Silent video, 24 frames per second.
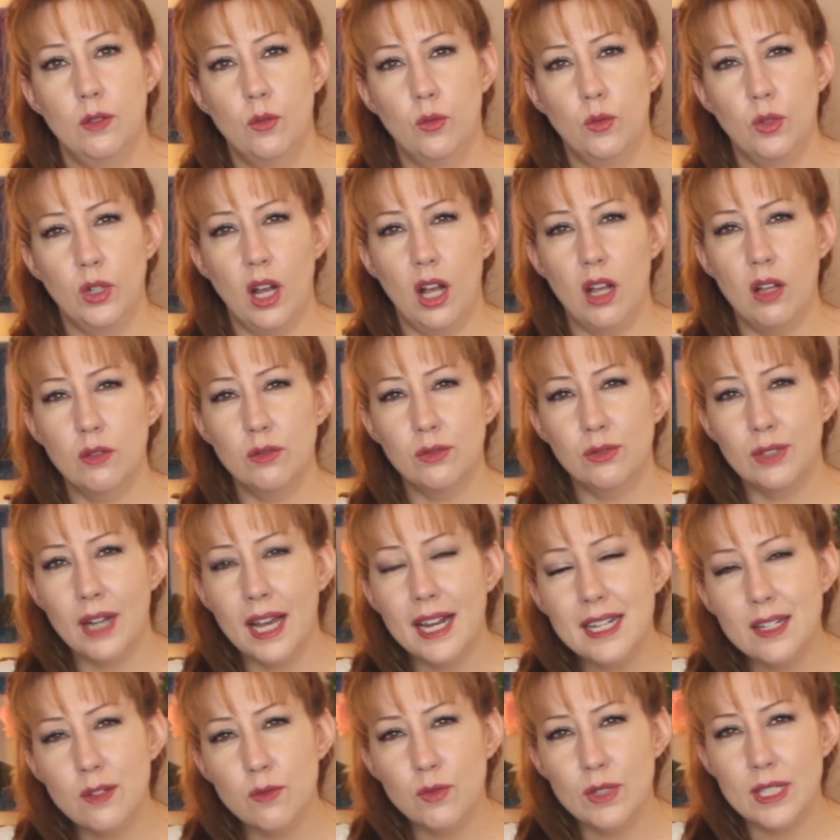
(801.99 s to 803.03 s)
We're
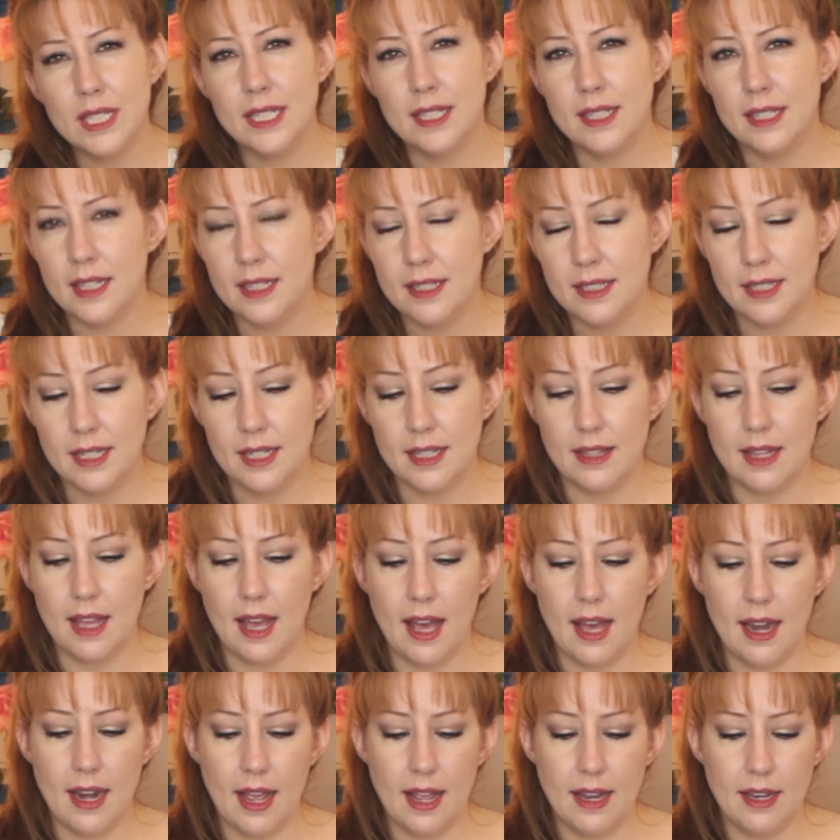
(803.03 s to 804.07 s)
already resisting
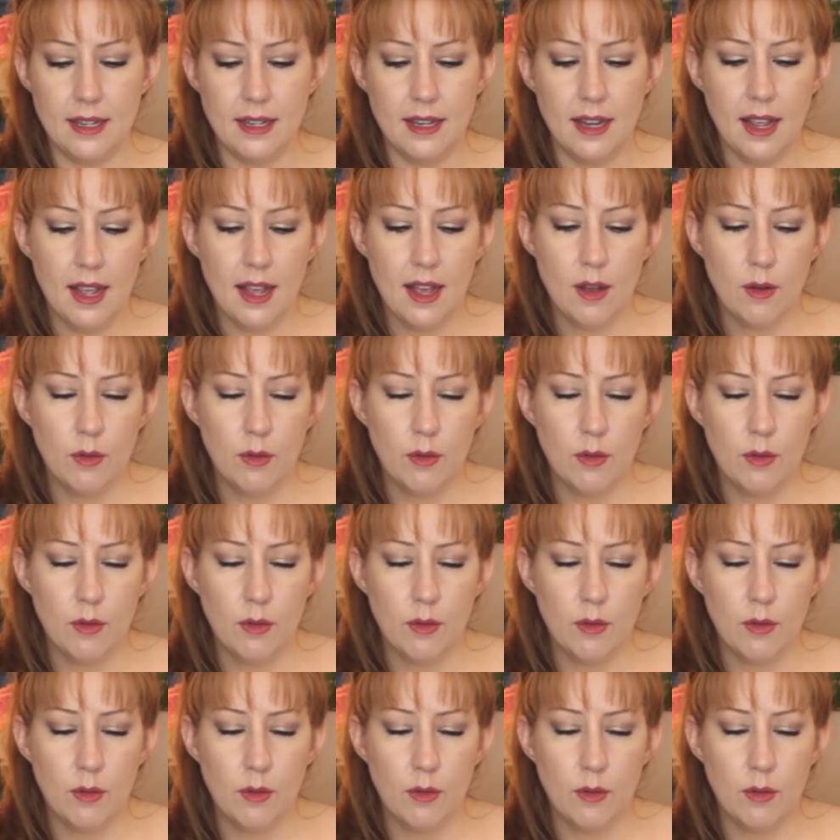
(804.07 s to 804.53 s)
that and